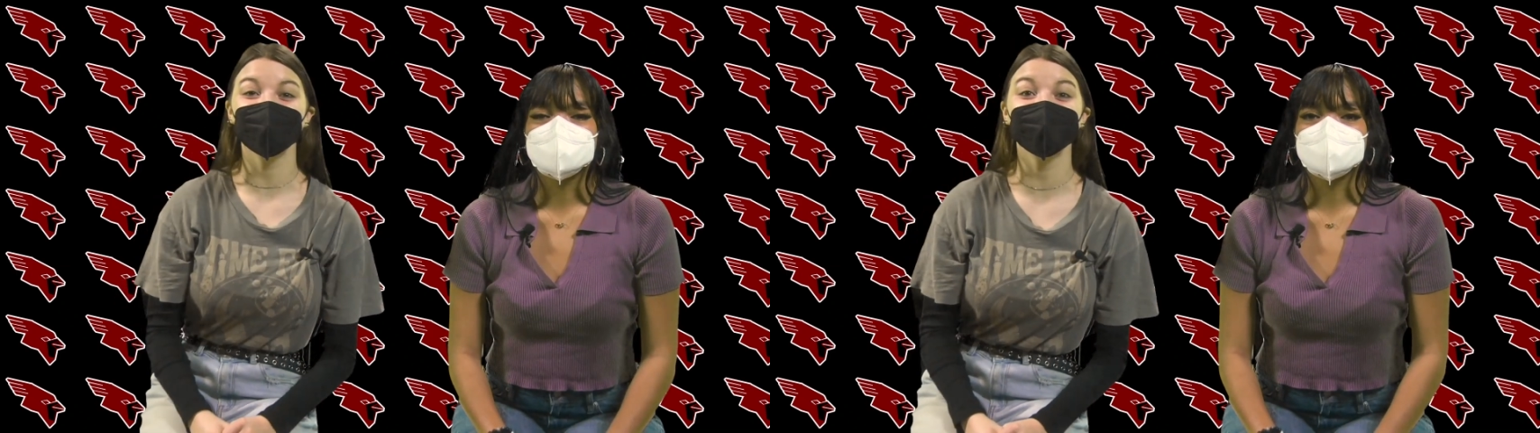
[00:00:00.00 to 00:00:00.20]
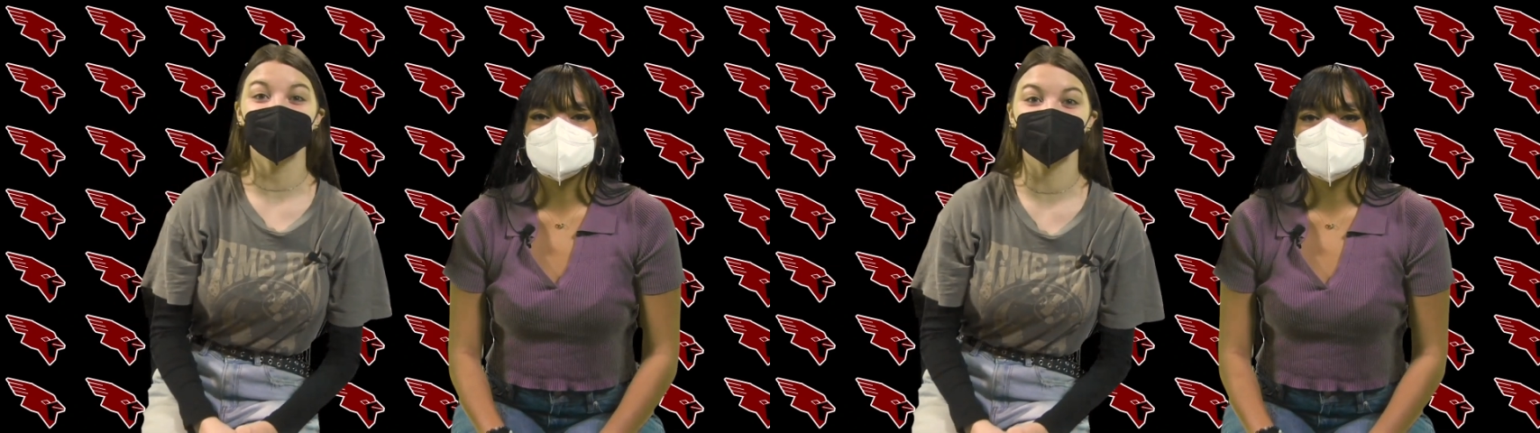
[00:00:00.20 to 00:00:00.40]

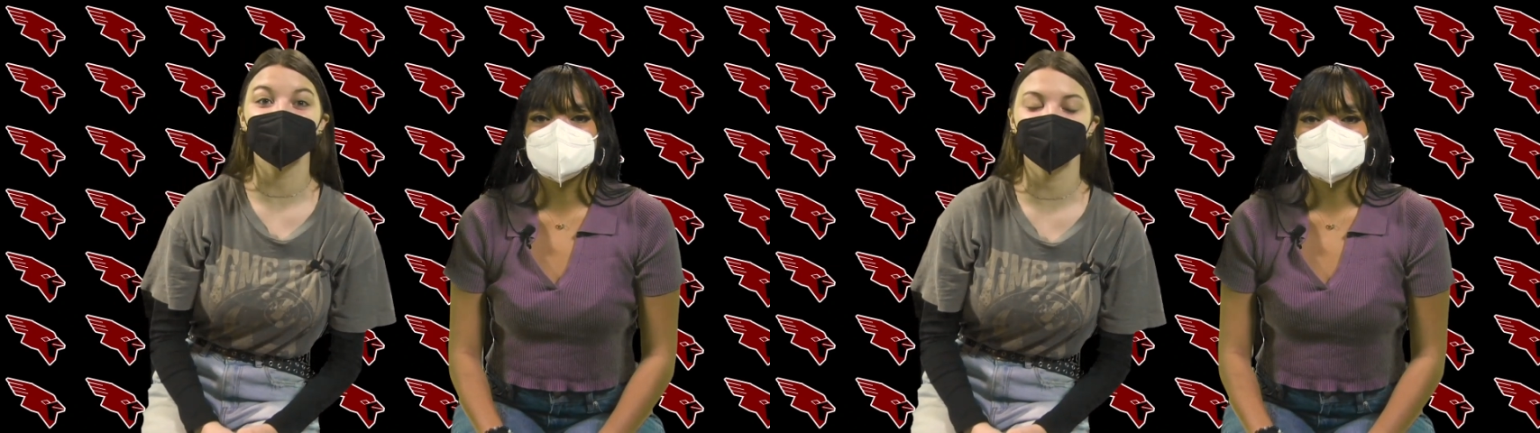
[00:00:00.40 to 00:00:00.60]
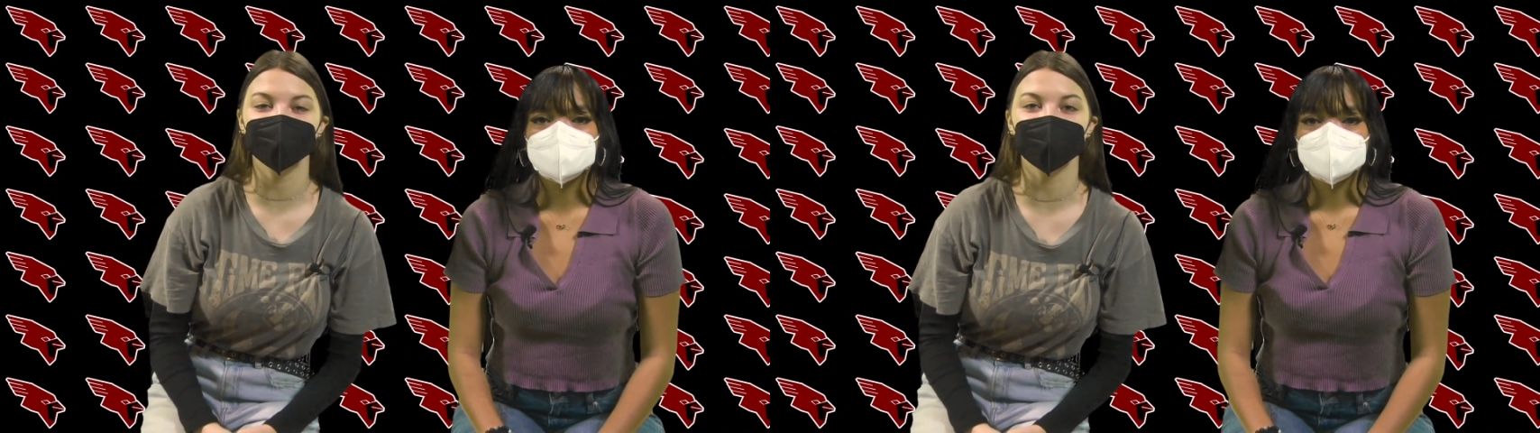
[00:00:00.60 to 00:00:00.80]
a great
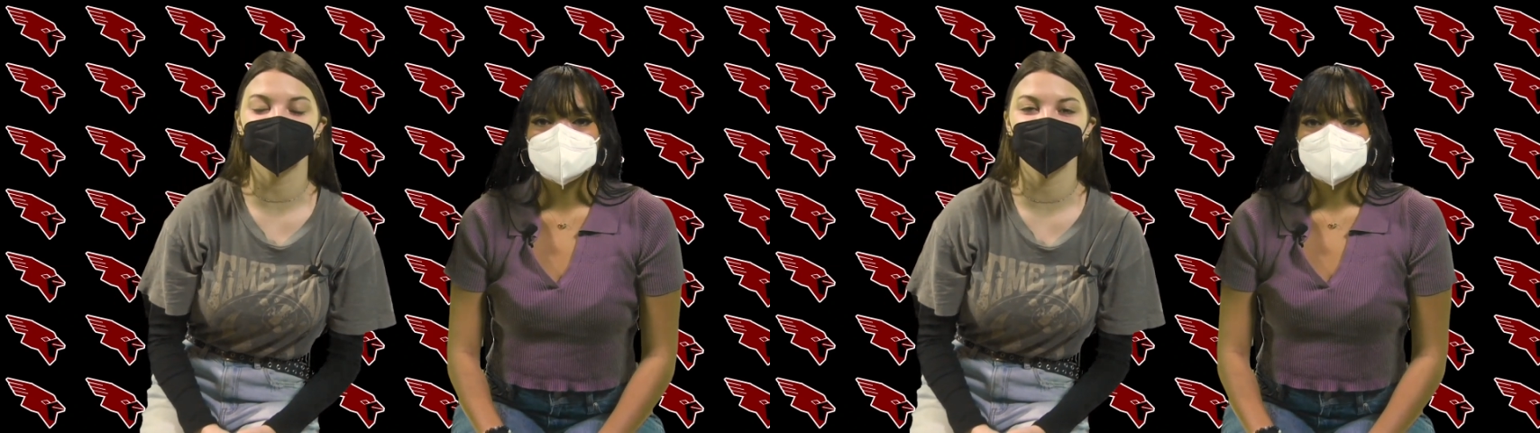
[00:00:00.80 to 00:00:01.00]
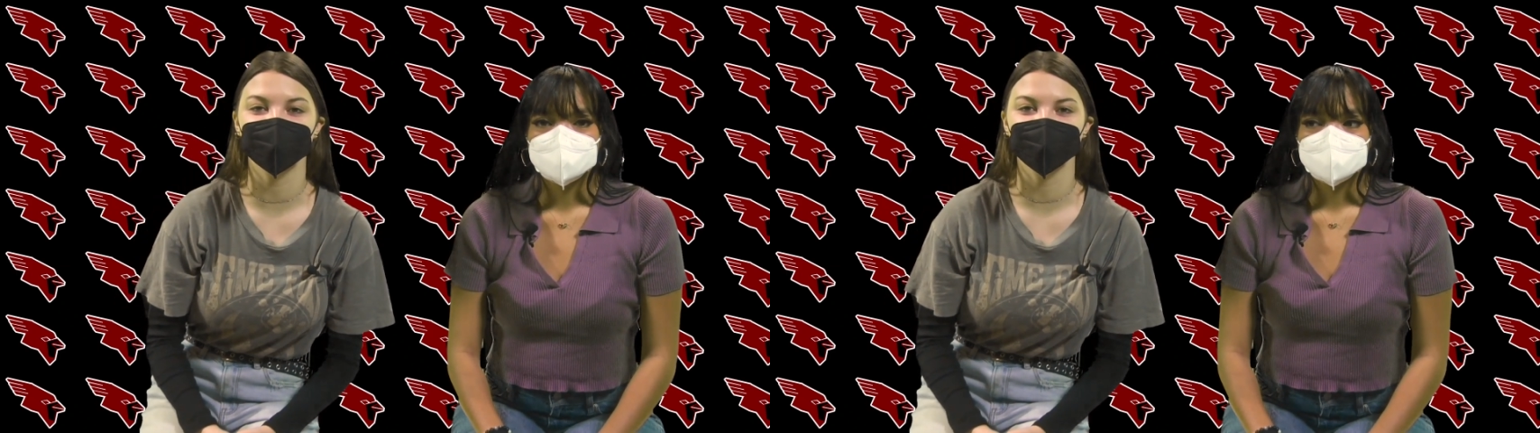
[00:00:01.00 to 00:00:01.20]
start to
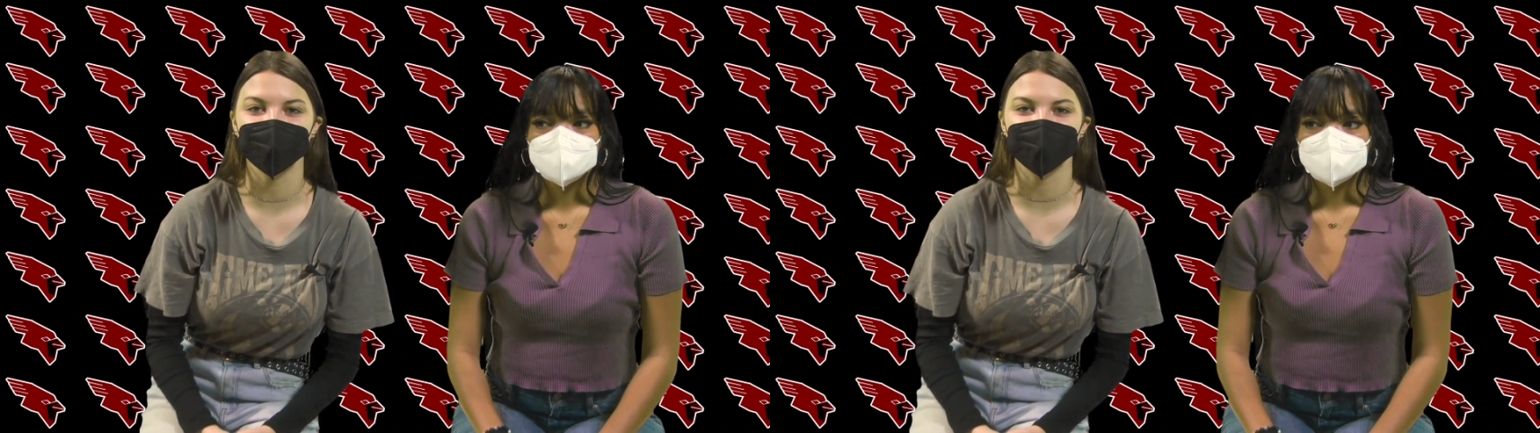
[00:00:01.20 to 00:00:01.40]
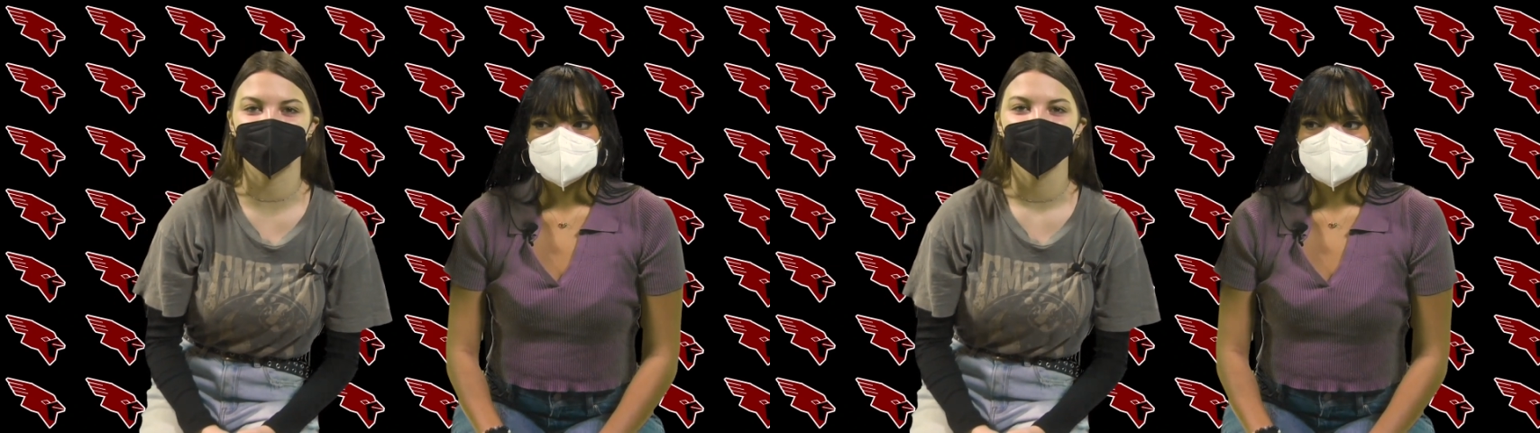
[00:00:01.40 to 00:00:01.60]
your
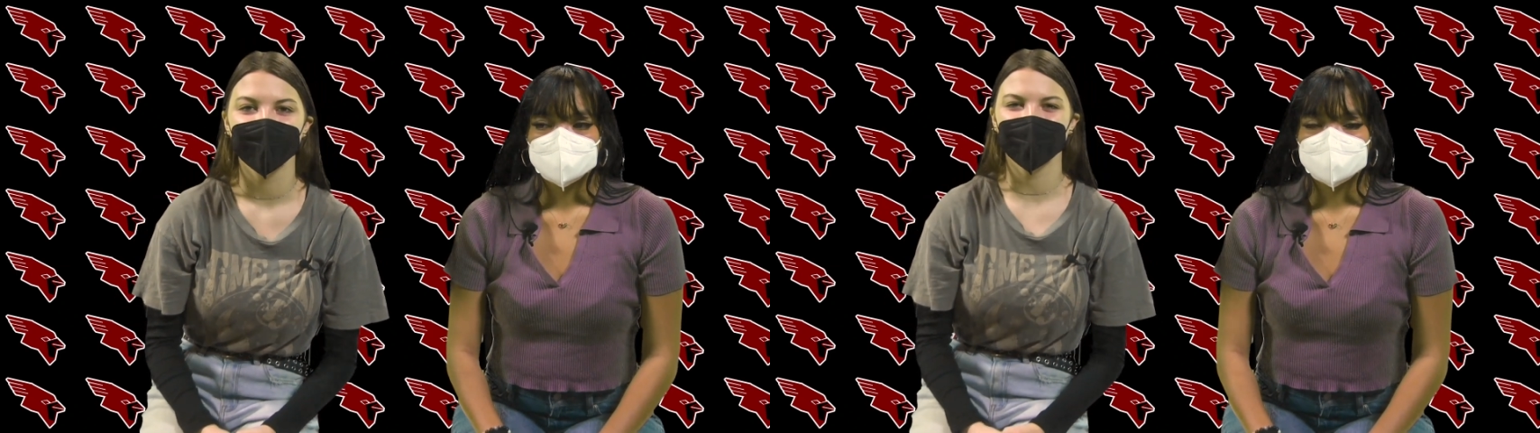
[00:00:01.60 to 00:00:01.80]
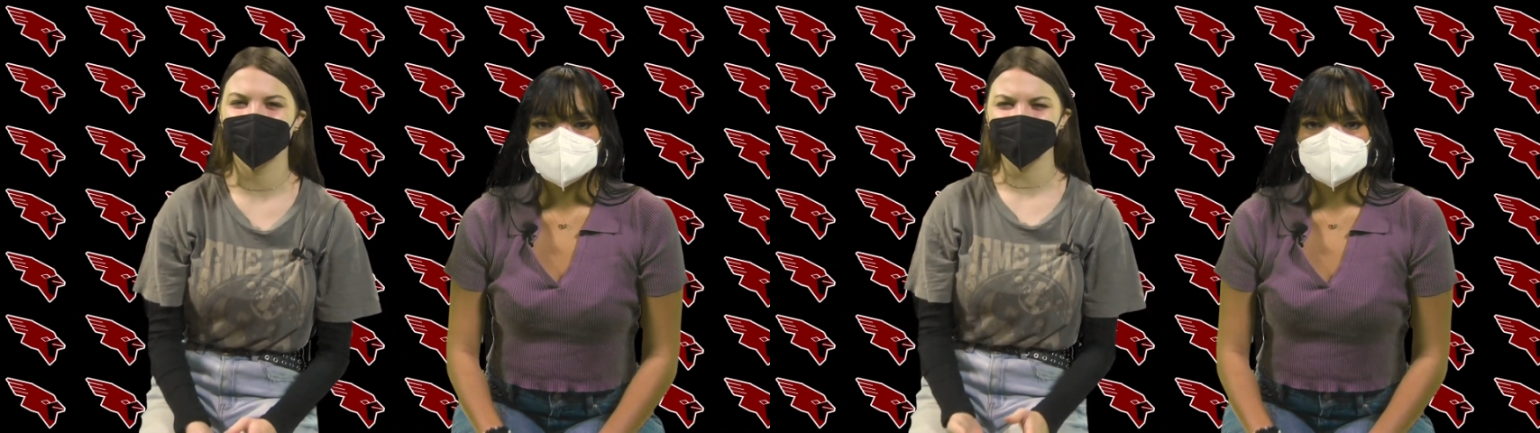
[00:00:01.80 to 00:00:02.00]
week.
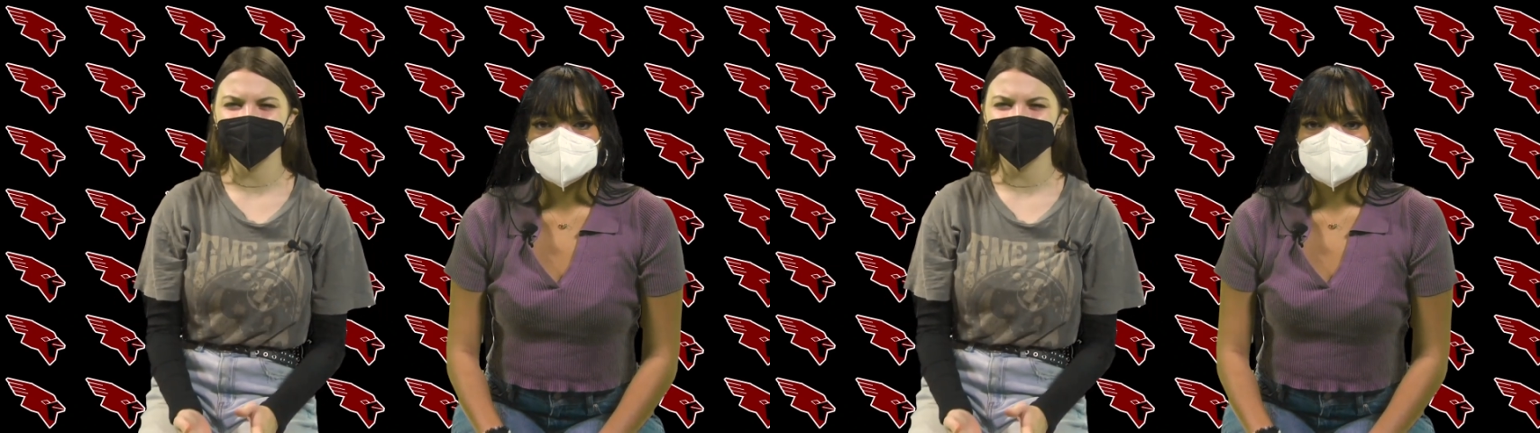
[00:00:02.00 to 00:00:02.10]
And can I